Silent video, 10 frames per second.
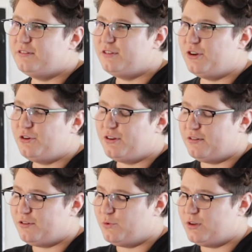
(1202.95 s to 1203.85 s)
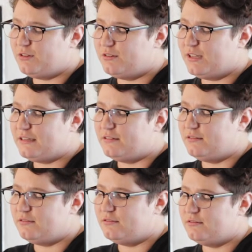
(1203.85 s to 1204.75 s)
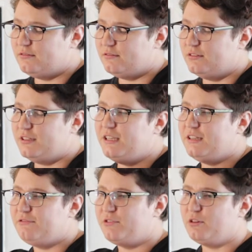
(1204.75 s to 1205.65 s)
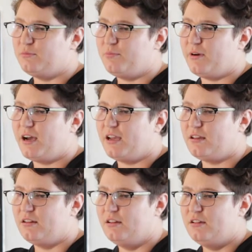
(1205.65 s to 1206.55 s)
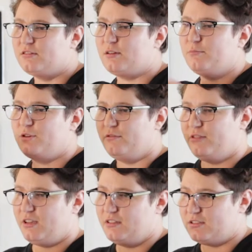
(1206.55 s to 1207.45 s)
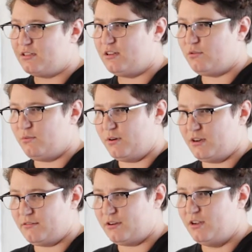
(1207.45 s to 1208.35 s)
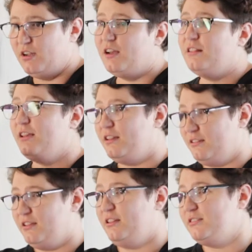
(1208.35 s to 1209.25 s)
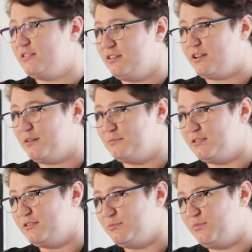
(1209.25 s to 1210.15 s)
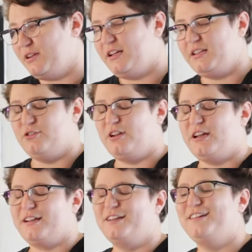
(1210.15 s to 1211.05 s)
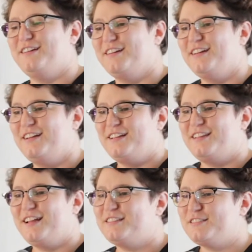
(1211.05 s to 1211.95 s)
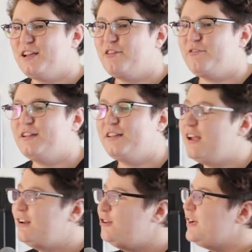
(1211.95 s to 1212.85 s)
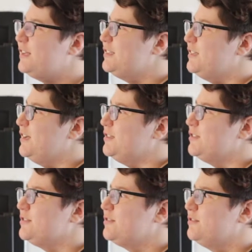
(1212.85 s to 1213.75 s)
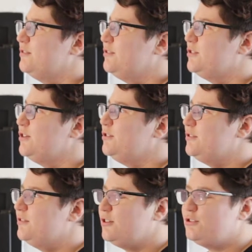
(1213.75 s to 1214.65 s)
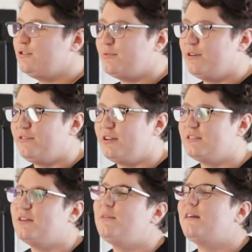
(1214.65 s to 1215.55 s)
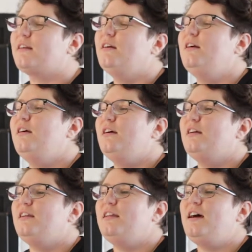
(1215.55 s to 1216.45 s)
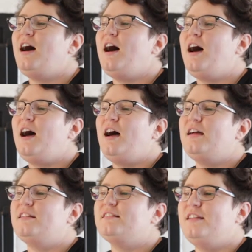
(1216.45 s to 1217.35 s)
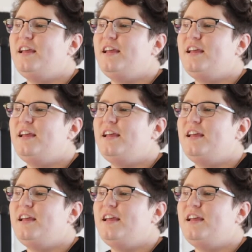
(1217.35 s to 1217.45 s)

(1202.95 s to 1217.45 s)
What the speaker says: you want that need filled by someone over the internet or whatever. And then the internet comes into play and you're like, that stuff. And then I look at teenagers' social profiles and I'm like, yeah,